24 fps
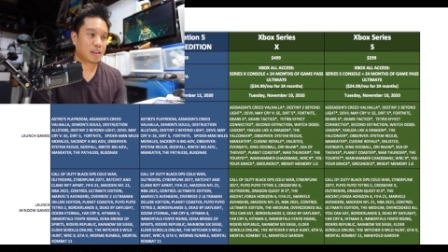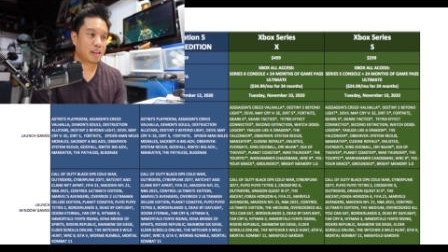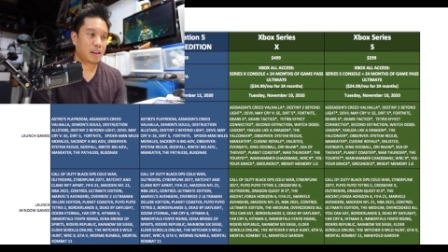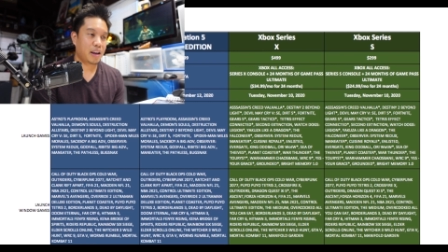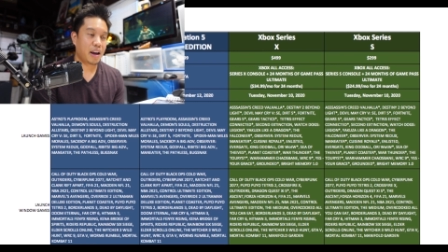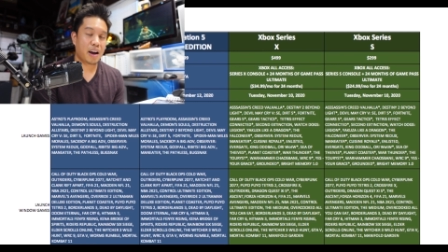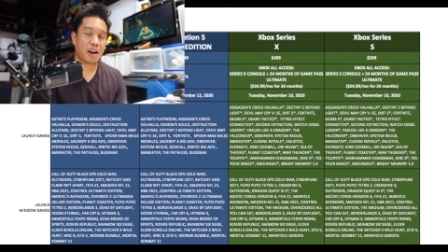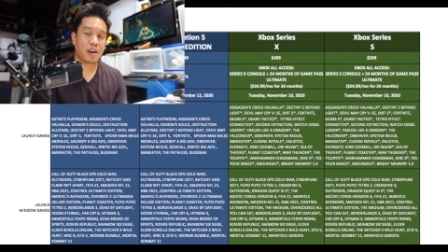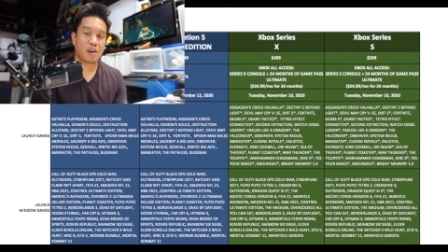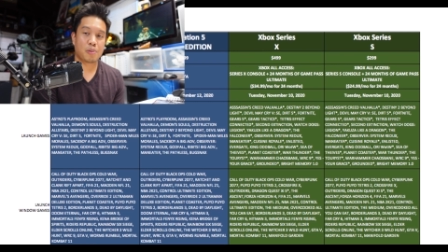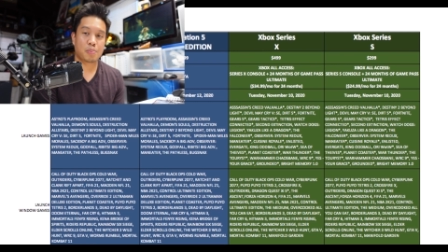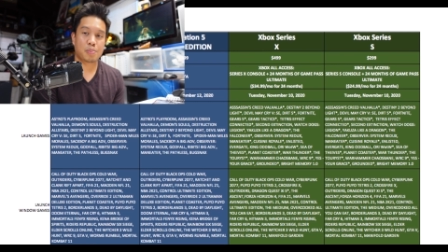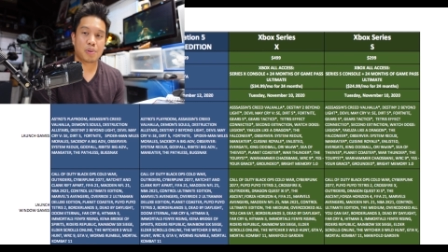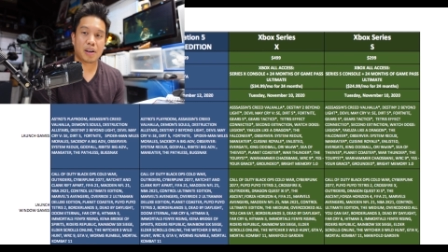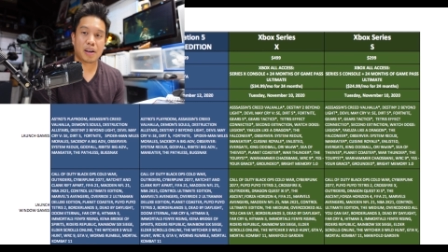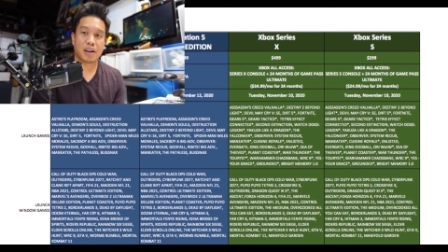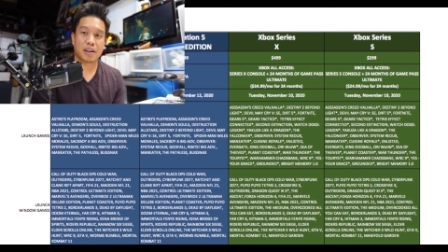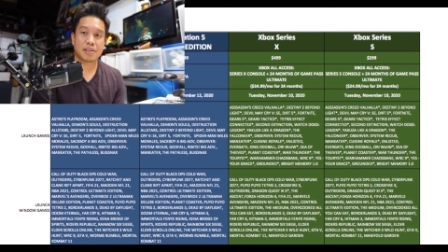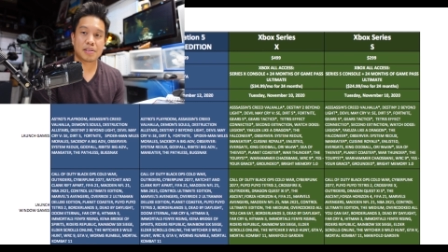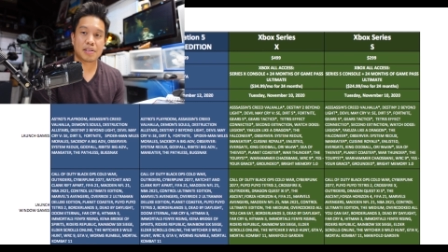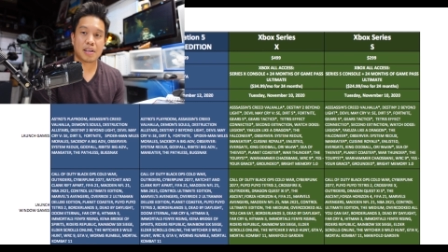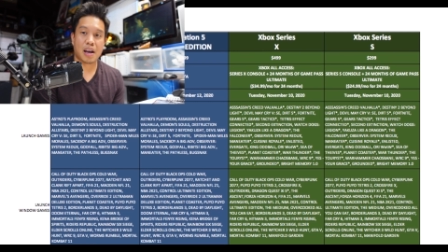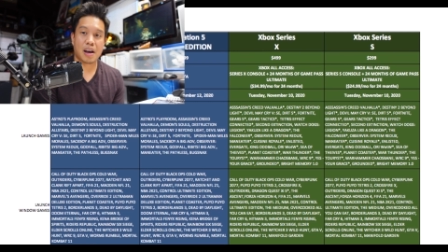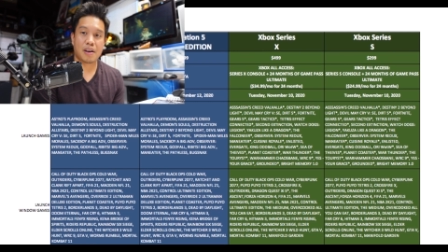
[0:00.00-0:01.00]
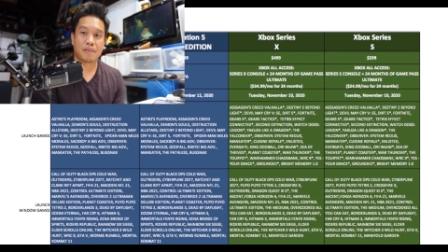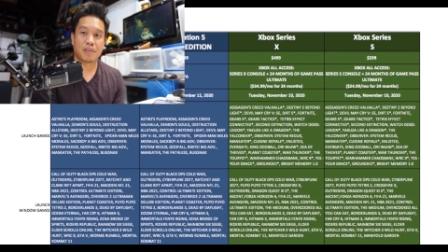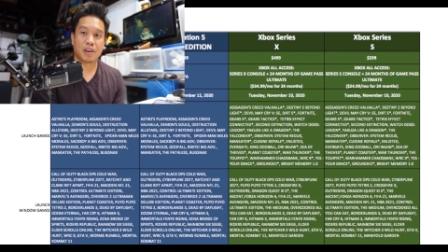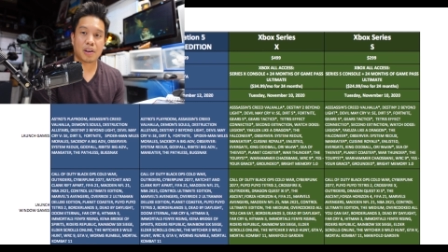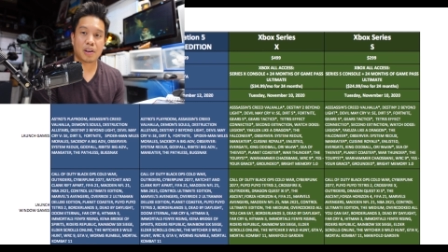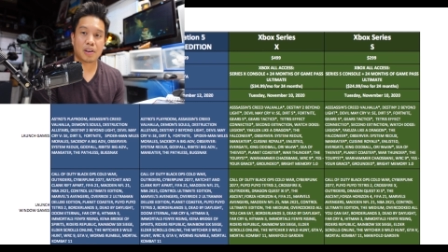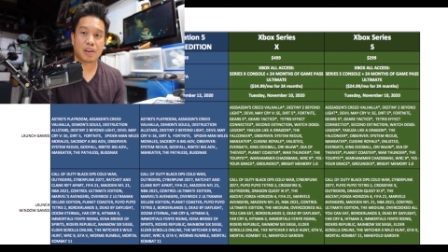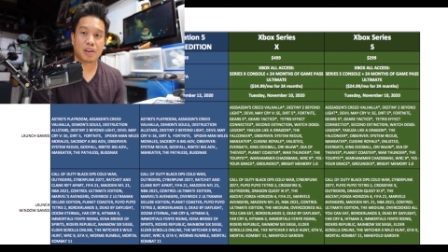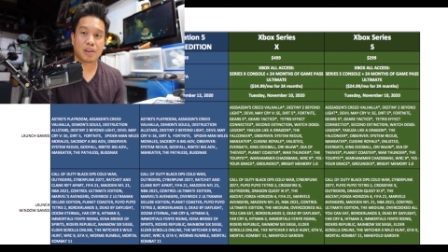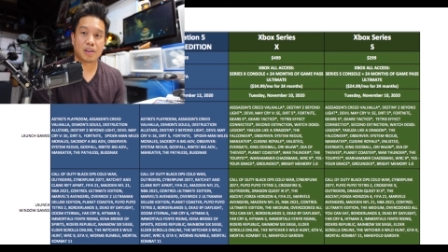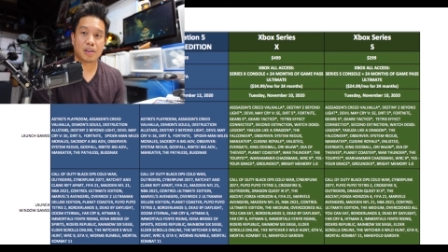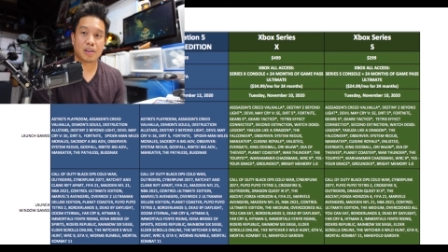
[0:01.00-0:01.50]
yeah, I hope you guys have
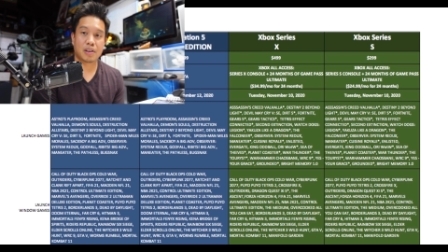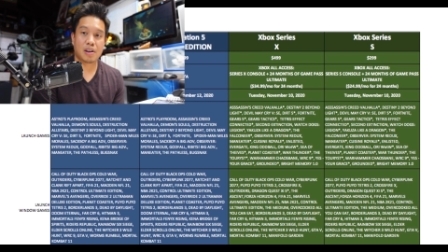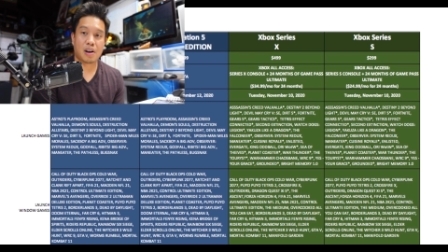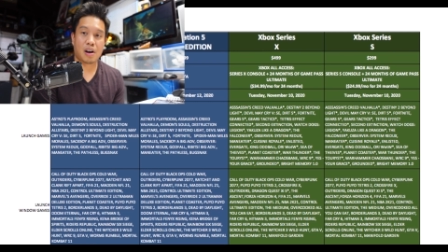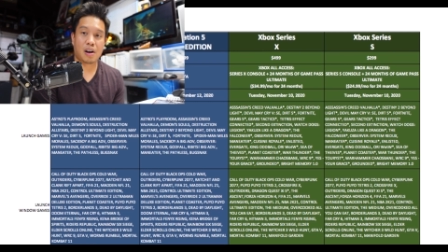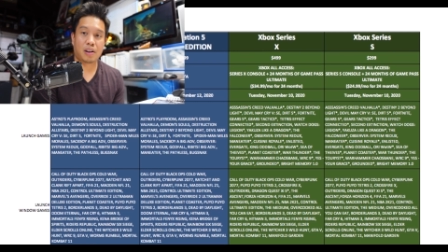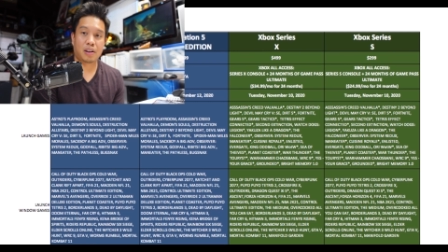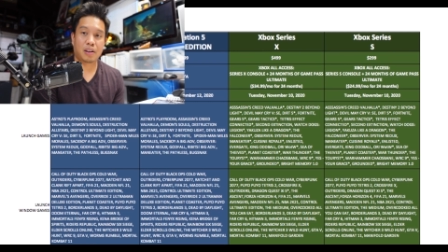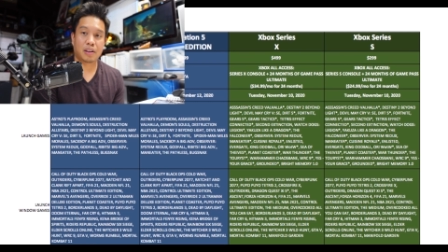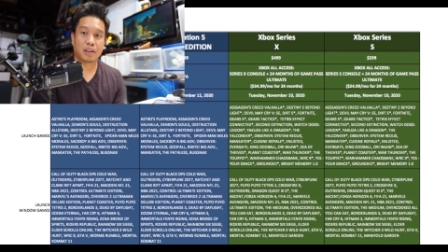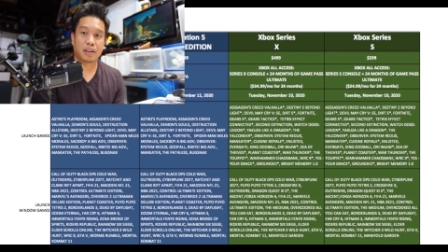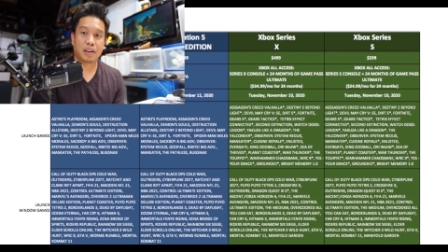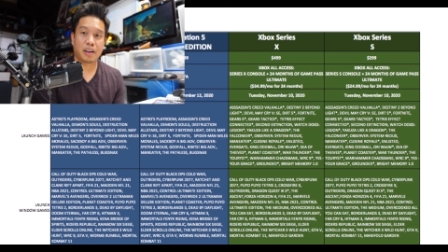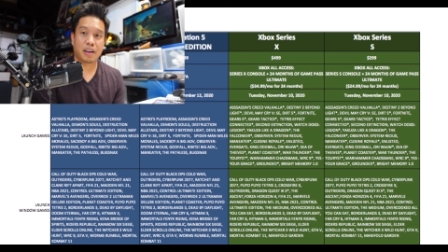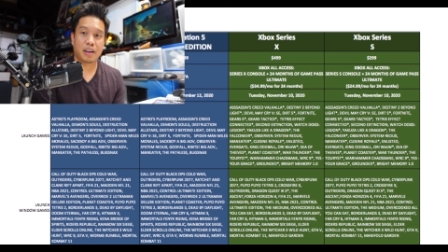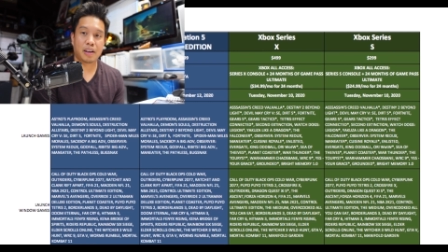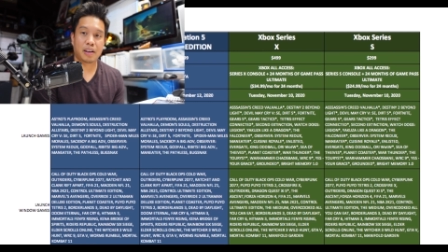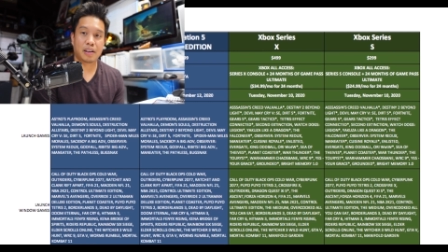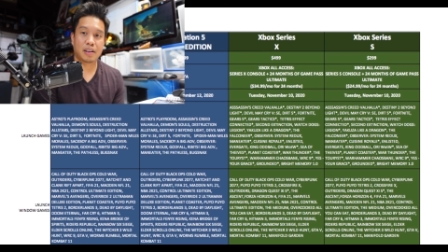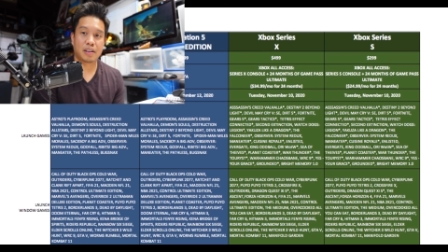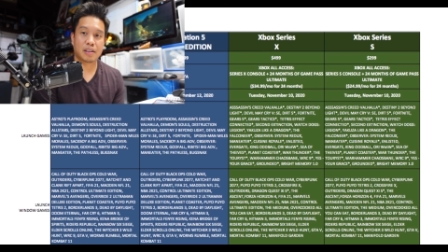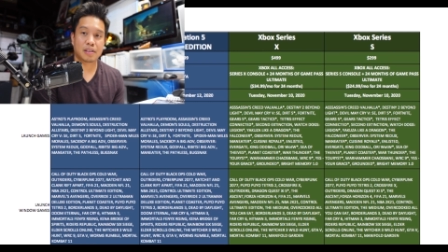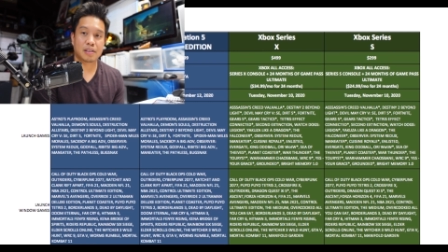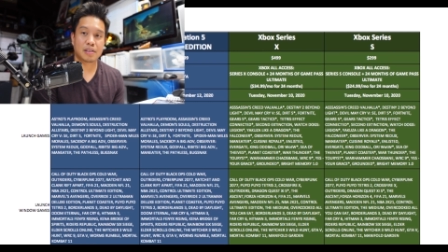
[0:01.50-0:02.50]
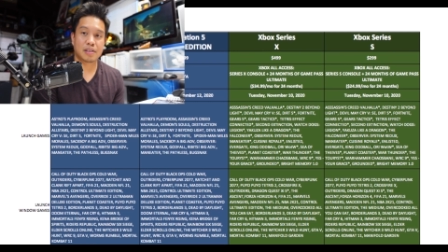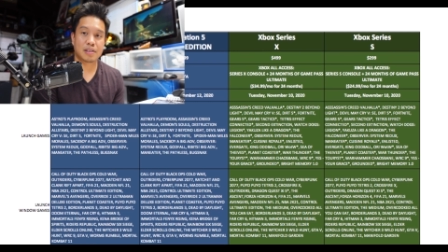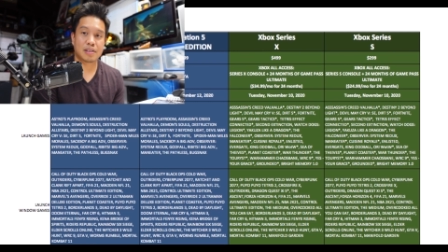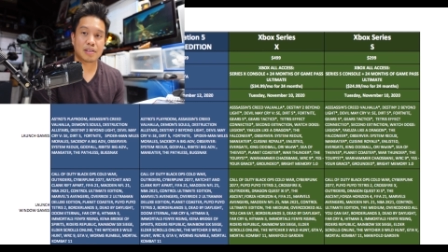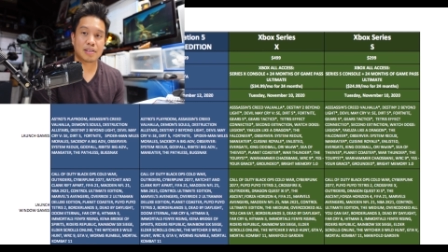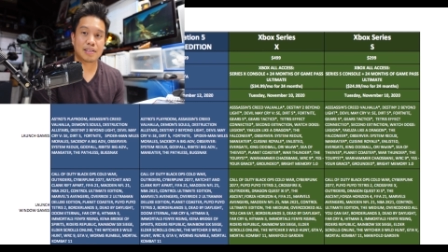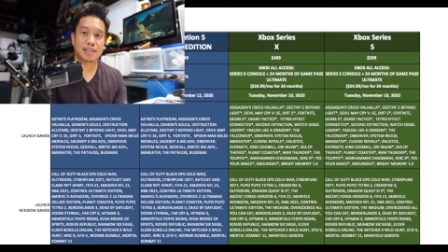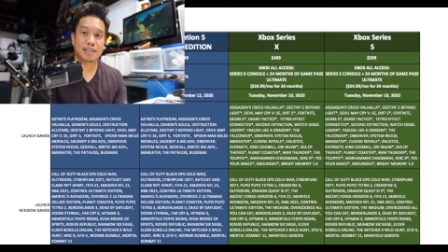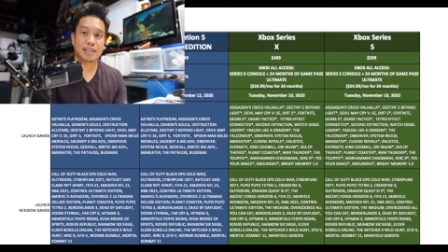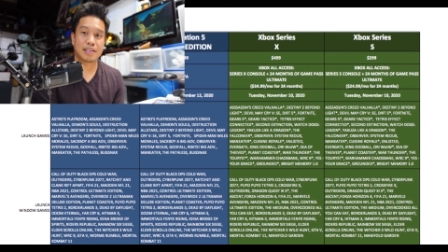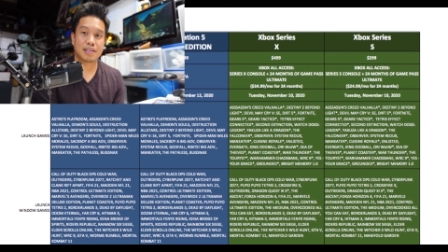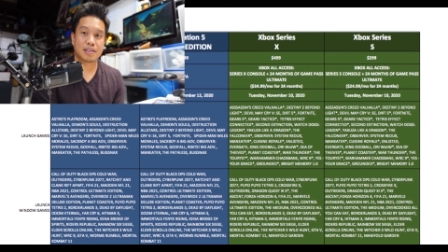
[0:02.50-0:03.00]
a good holiday
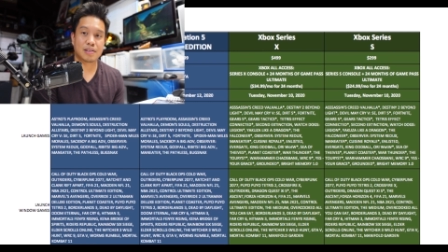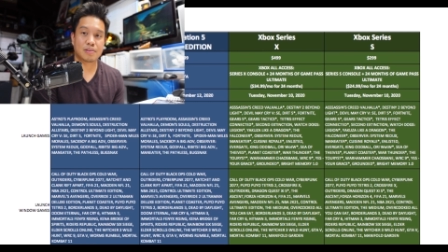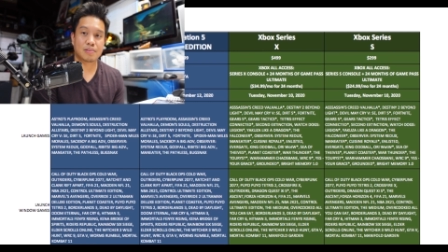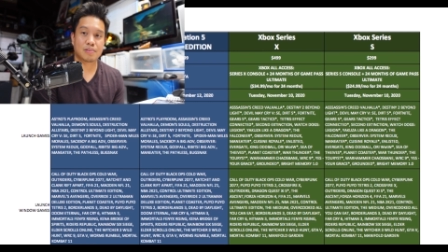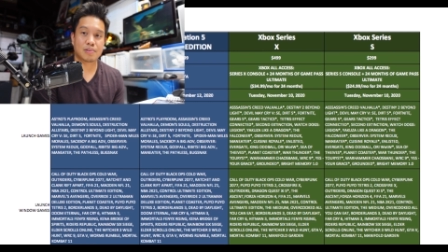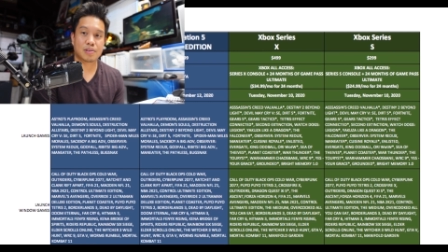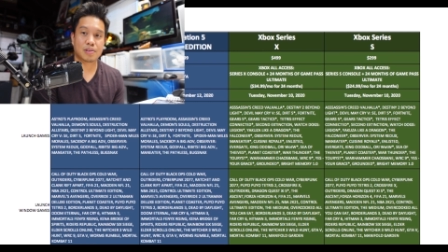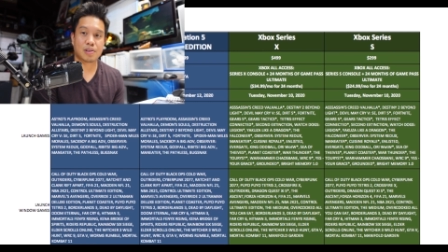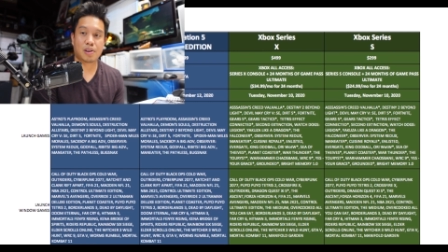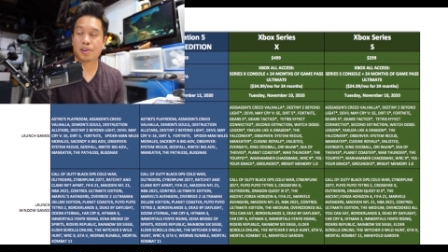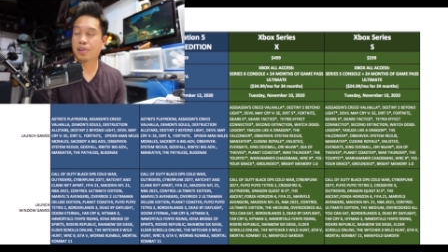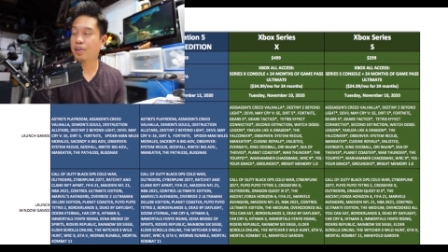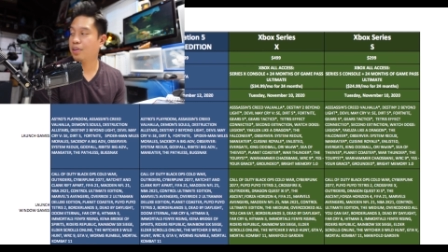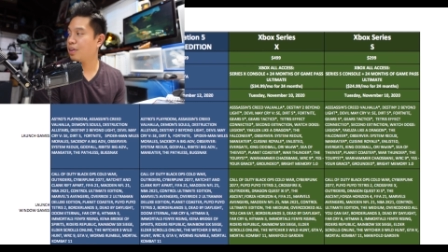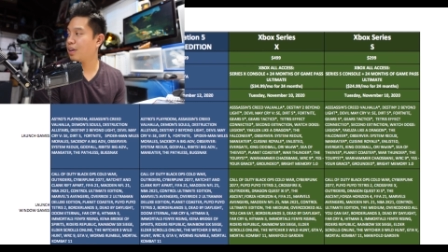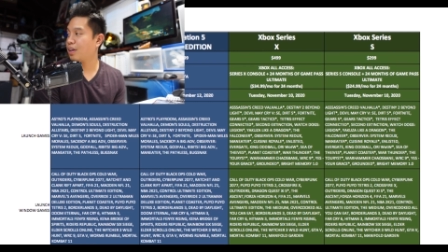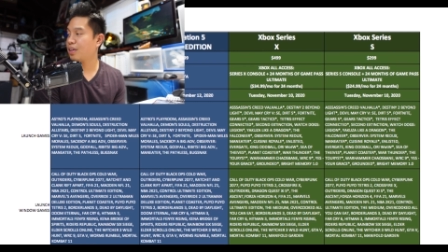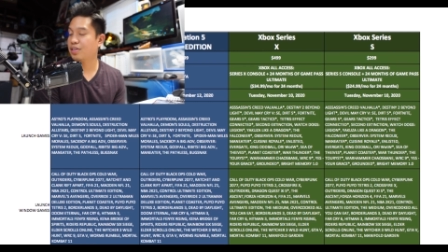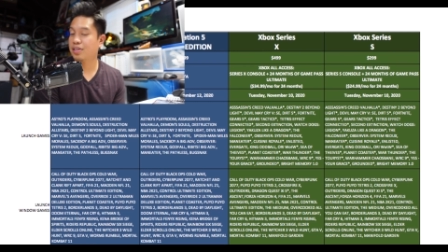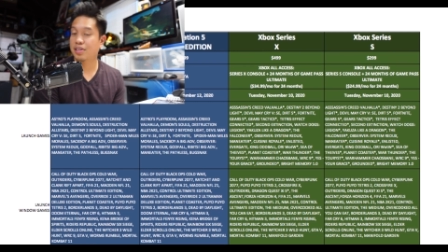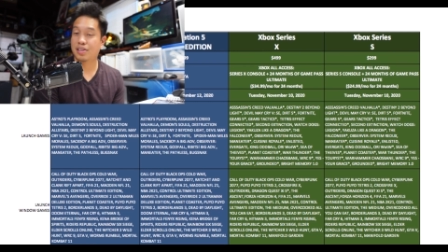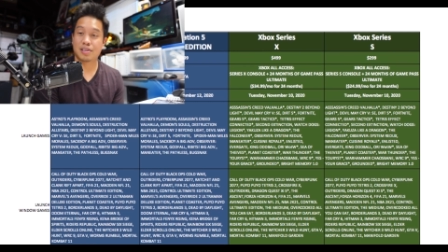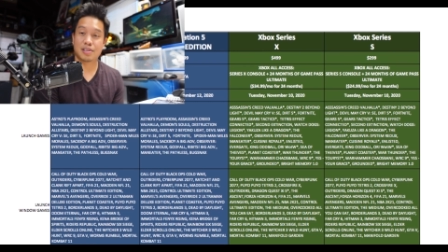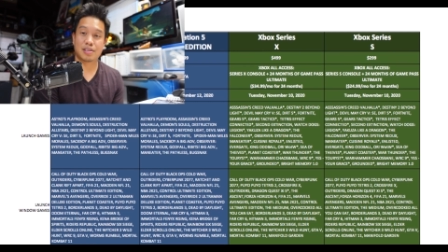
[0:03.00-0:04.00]
season with all your next